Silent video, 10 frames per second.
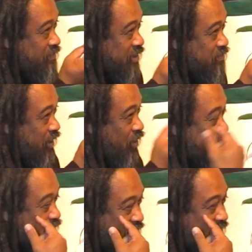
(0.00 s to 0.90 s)
must be
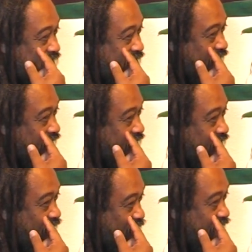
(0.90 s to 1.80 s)
also in the seer
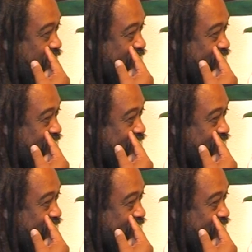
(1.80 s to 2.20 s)
of them.